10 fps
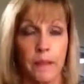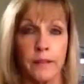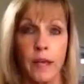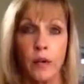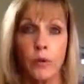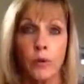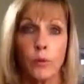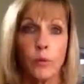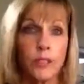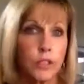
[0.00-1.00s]
Now,
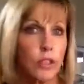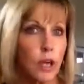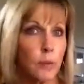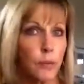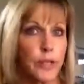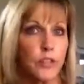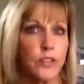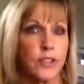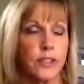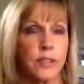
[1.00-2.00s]
when we did
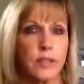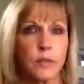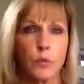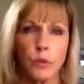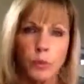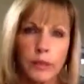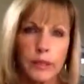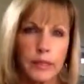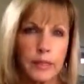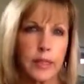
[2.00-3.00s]
operations and systems, we
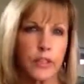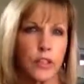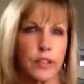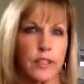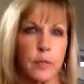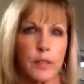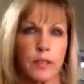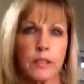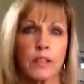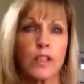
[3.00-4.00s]
really didn't touch on this
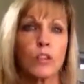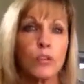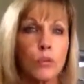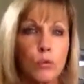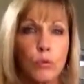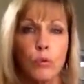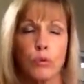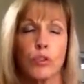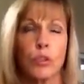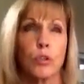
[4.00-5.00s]
because it's a
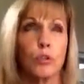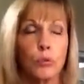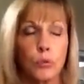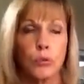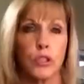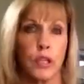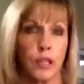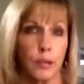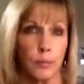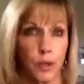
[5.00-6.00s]
huge, huge
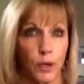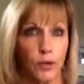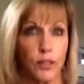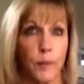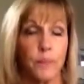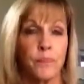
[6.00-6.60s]
part